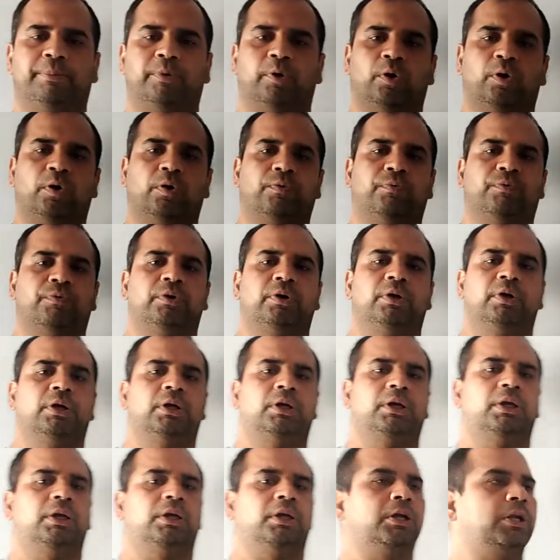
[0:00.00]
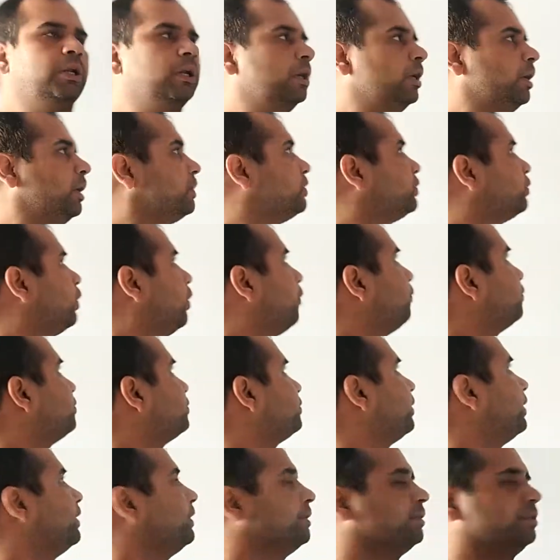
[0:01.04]
of list of
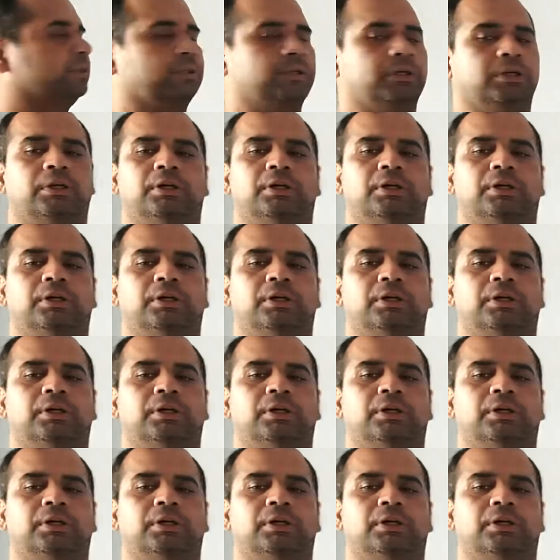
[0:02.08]
strings.